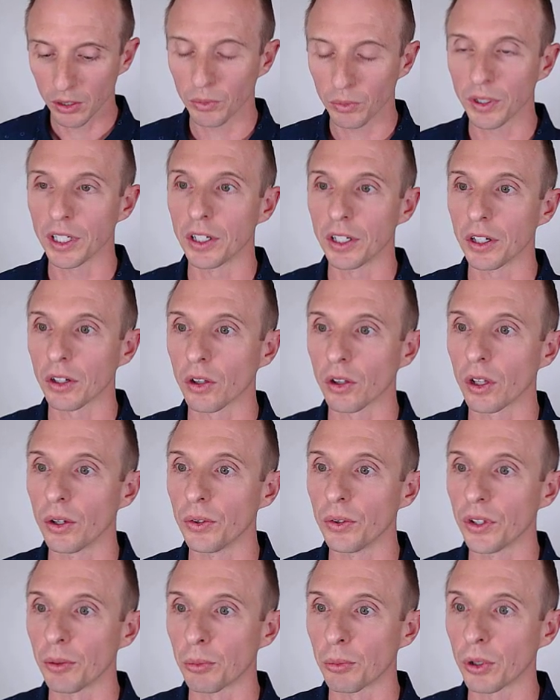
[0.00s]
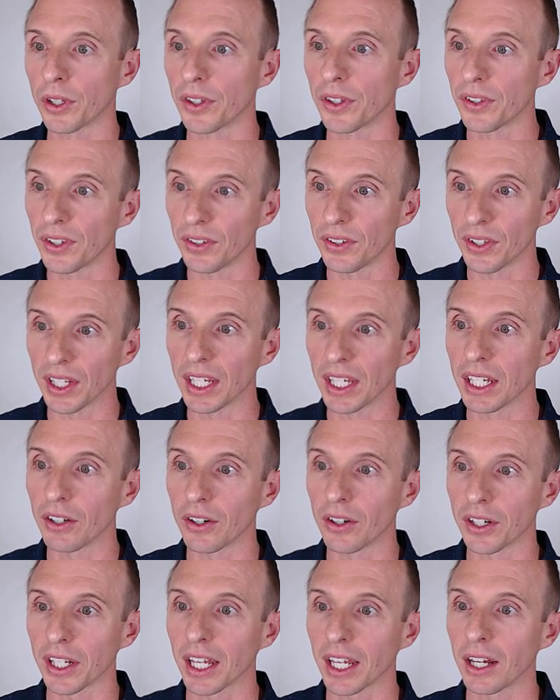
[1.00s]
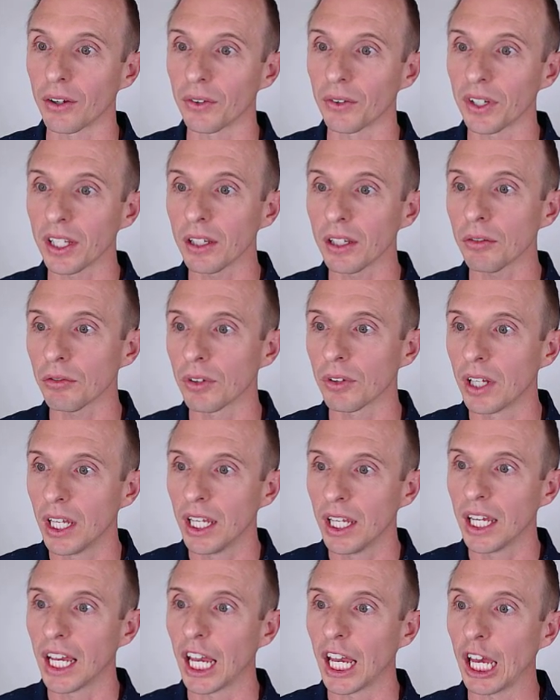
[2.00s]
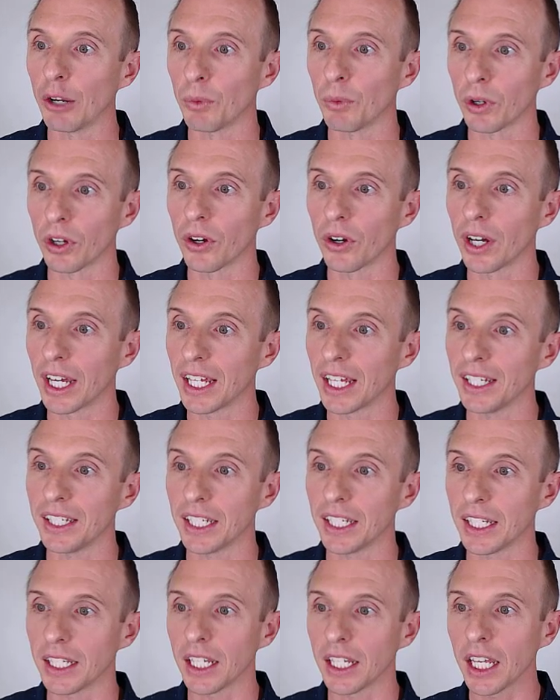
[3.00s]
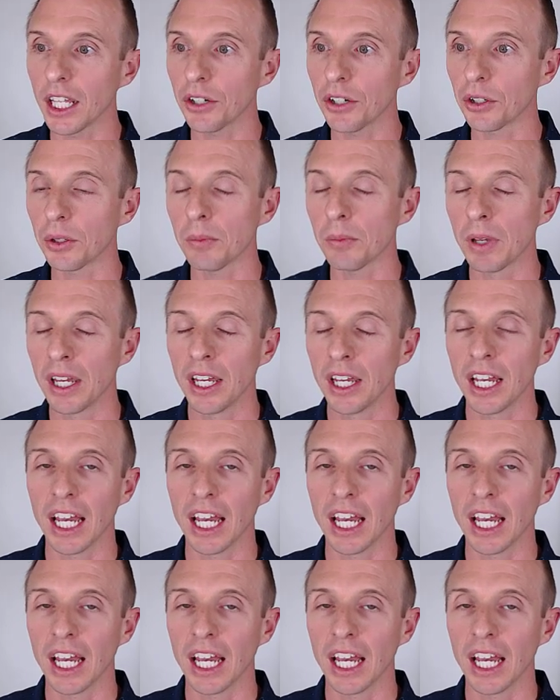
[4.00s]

We need to close the parentheses again on count if, and we'll go ahead and hit enter.